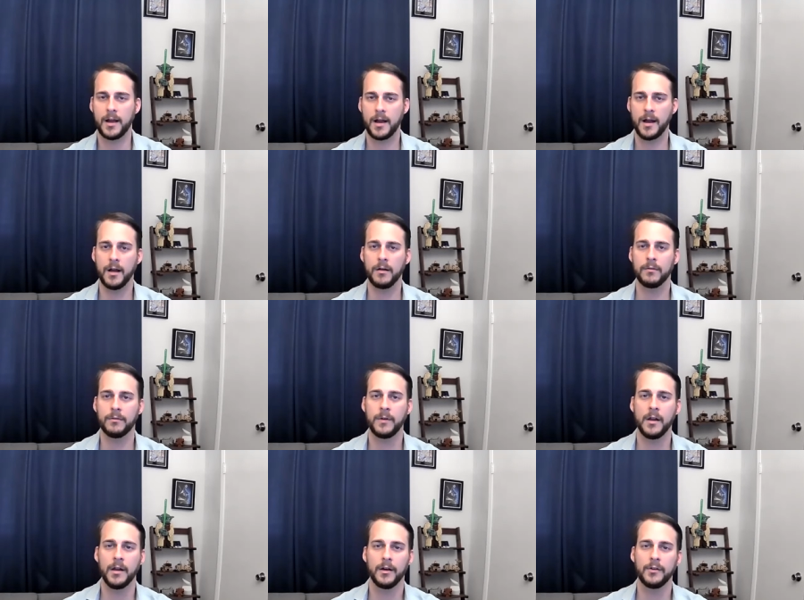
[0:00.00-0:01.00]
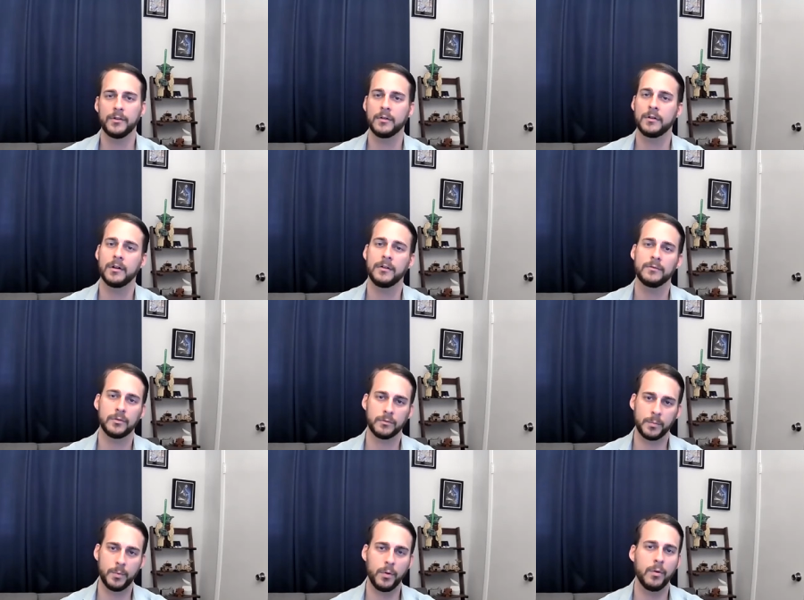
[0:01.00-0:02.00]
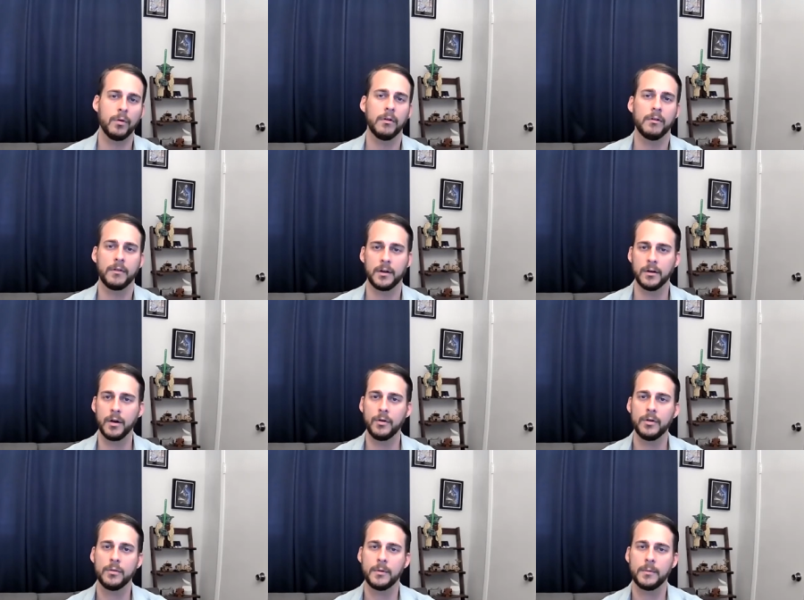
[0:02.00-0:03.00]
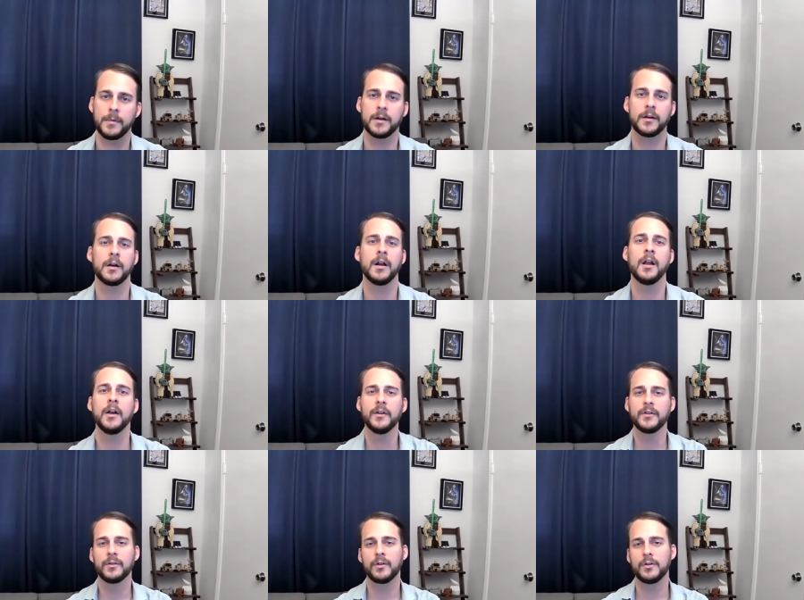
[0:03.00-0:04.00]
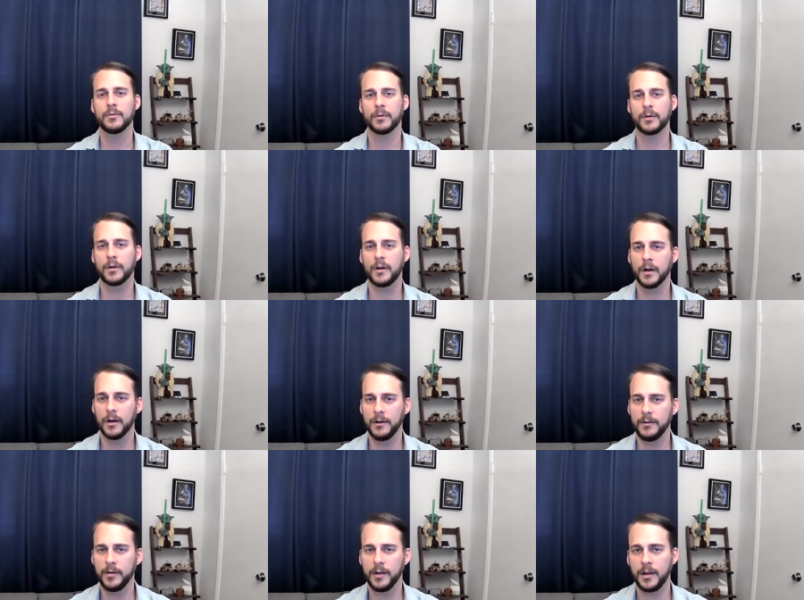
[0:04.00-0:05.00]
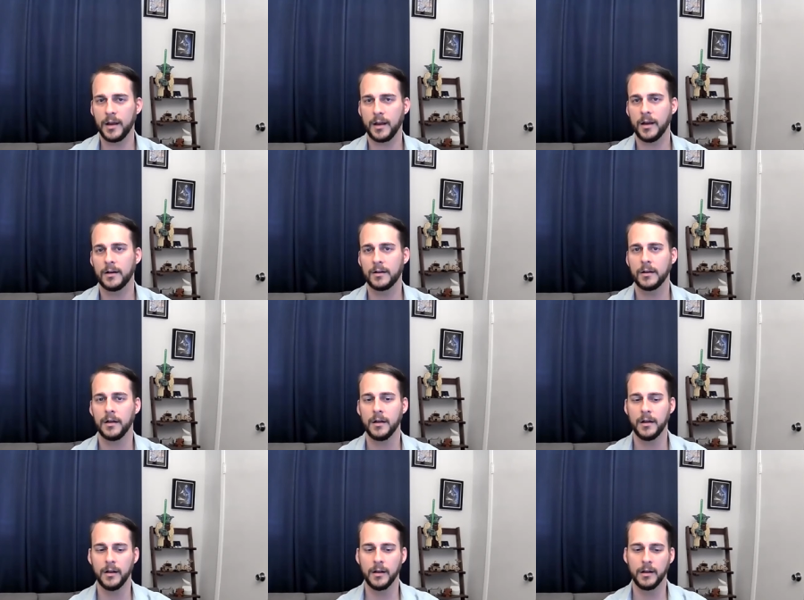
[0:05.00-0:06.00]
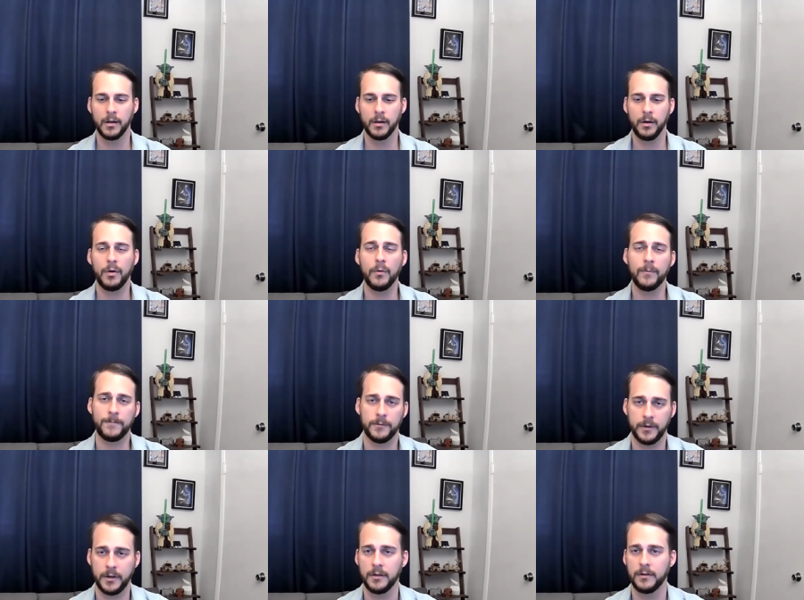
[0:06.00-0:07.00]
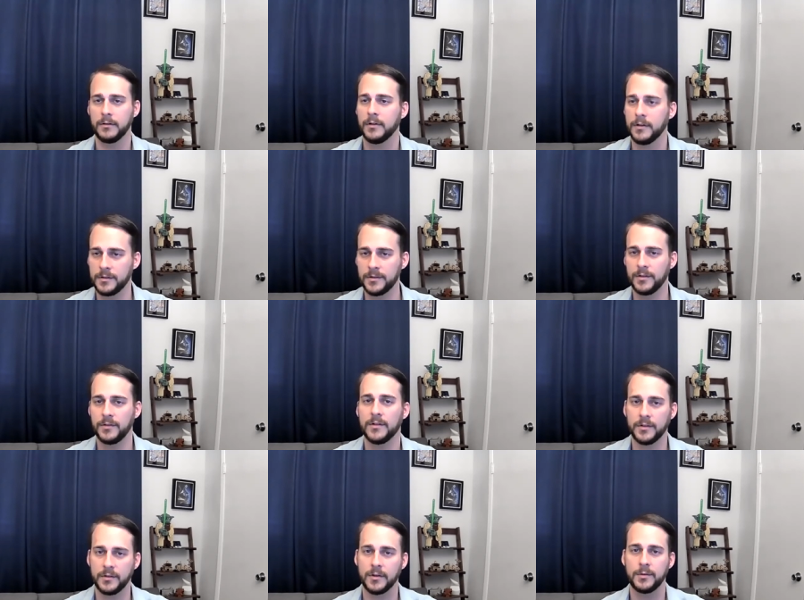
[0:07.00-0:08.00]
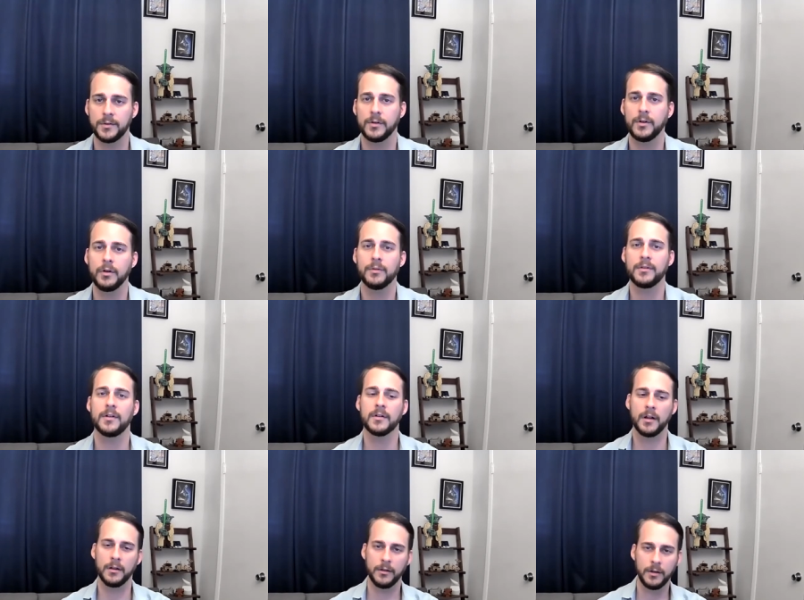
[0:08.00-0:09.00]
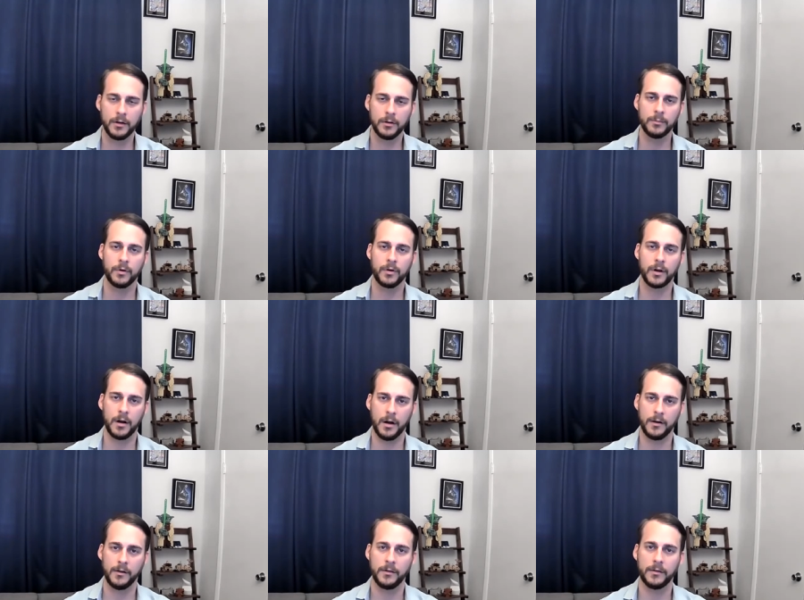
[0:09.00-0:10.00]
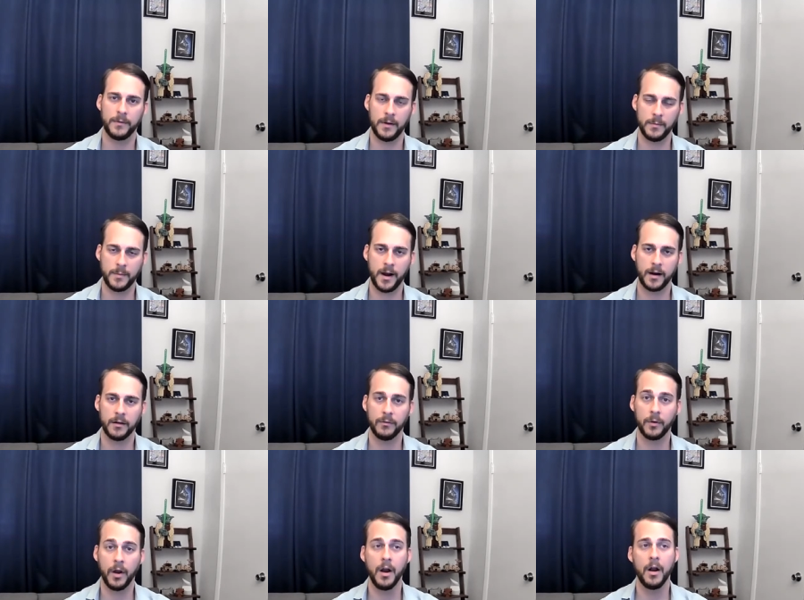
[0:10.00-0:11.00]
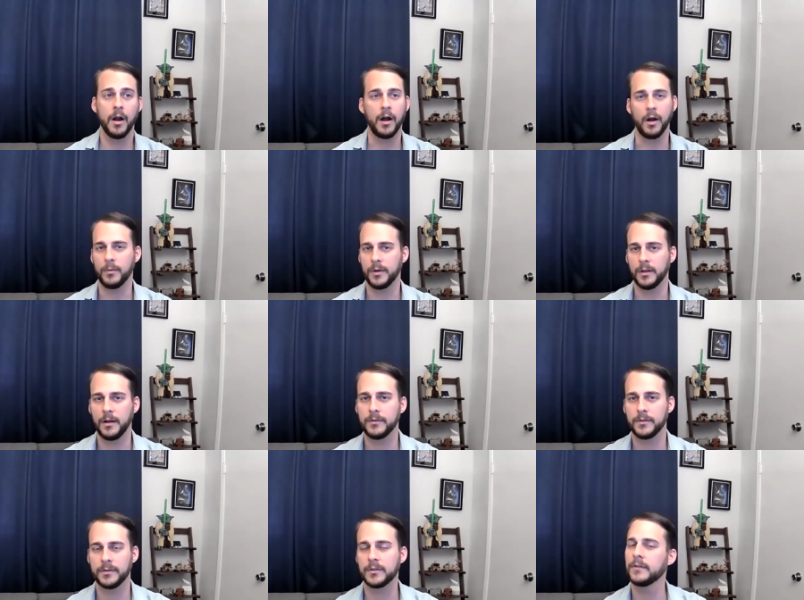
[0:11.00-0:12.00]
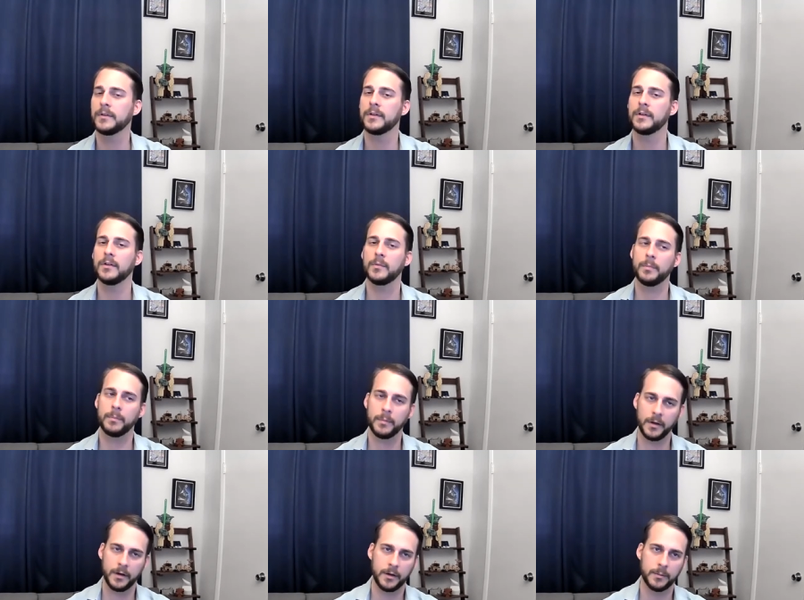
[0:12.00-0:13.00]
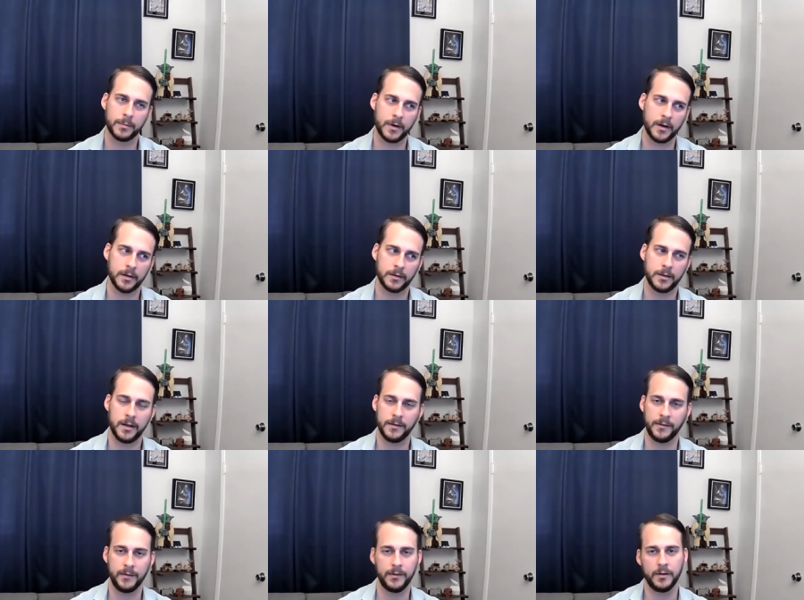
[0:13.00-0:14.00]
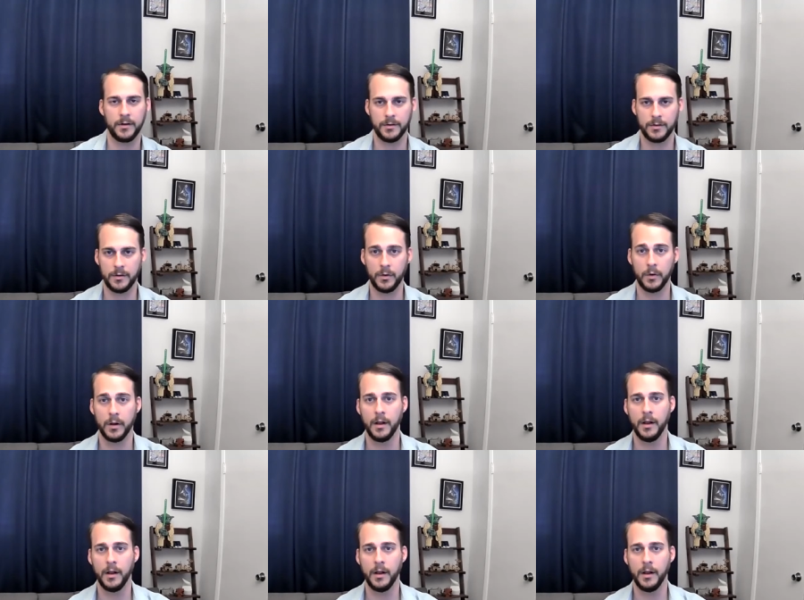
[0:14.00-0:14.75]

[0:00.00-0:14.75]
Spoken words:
have a certain level of rapport. They know you a bit better. So you're going to get, hopefully, and this is always the goal with this, a little more honest feedback of, oh, we love your services, but your product has this issue,